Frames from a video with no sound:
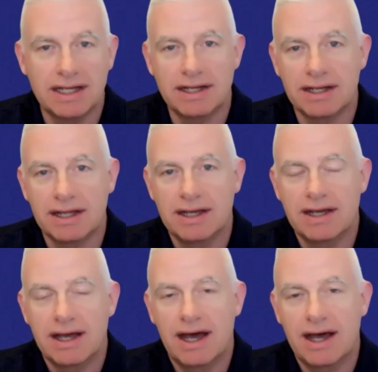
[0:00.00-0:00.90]
need it.
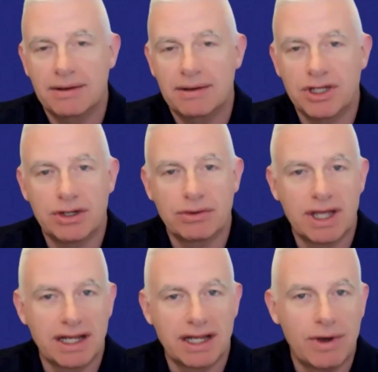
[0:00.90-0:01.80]
You know,
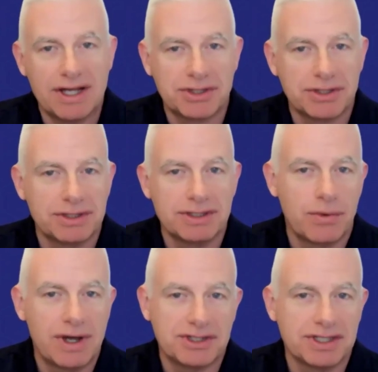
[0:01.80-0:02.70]
getting
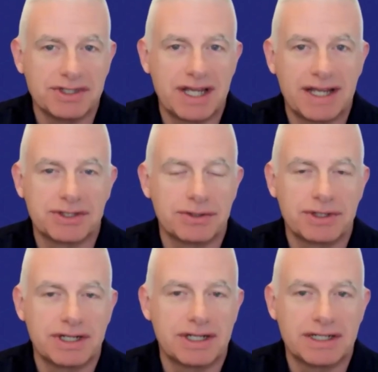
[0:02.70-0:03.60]
questions
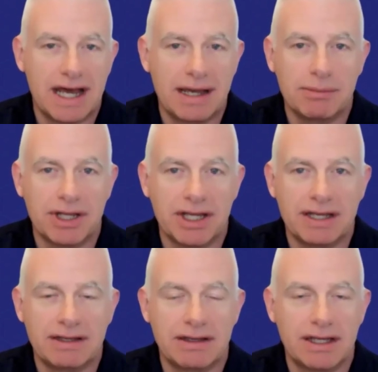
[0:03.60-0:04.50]
answered in a
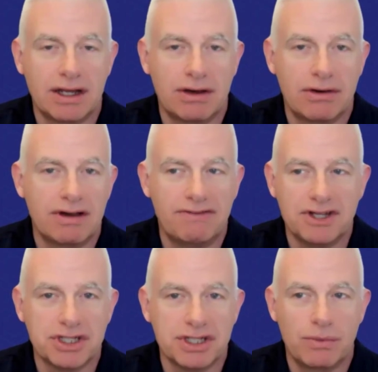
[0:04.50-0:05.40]
timely, you know,
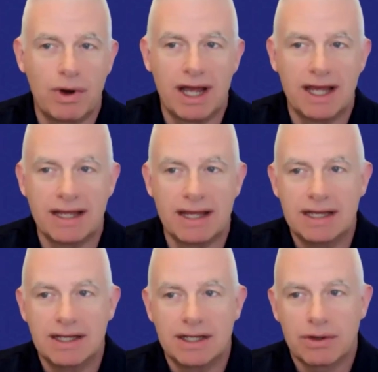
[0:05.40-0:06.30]
efficient way.
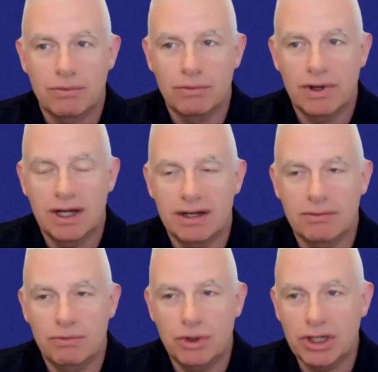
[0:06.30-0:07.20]

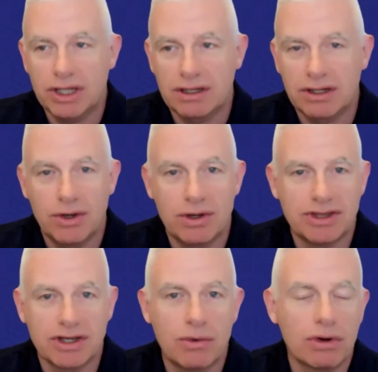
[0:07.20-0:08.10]
Really, you know,
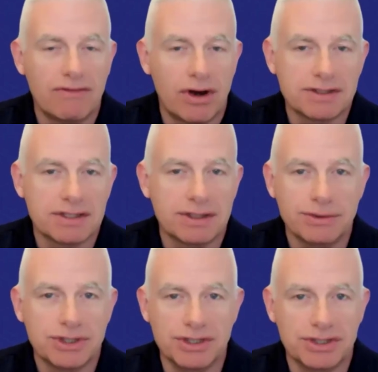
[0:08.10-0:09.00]
at the core of our
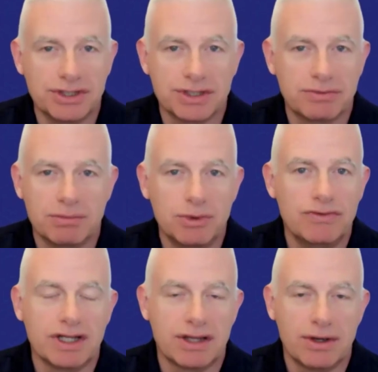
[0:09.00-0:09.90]
solution is just
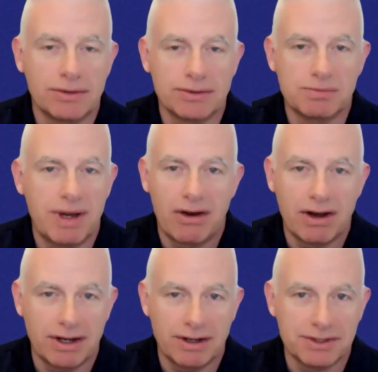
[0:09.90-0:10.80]
removing those
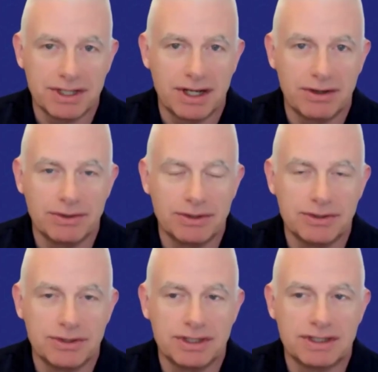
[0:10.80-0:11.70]
barriers. You know,
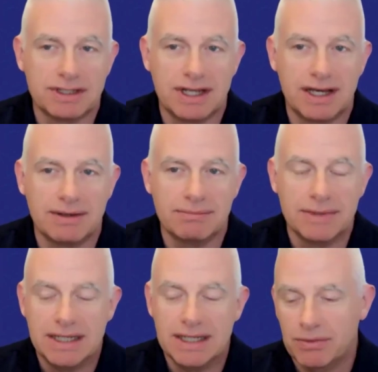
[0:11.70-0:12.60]
you shouldn't,
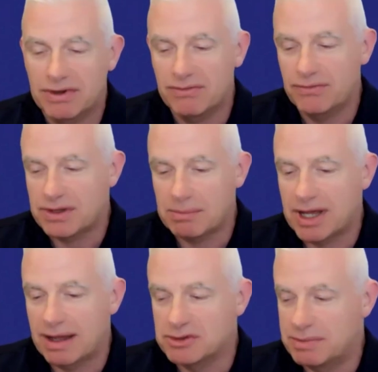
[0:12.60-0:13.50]
we've
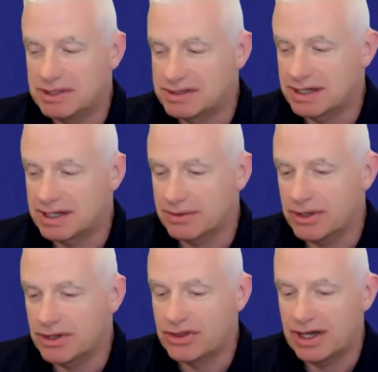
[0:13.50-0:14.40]
sometimes been
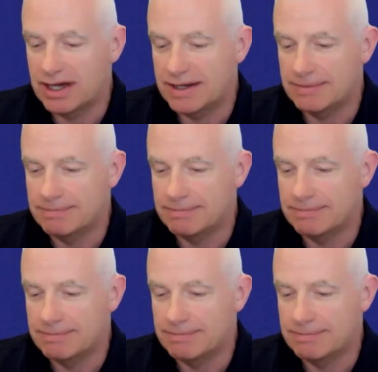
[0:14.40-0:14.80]
sitting with,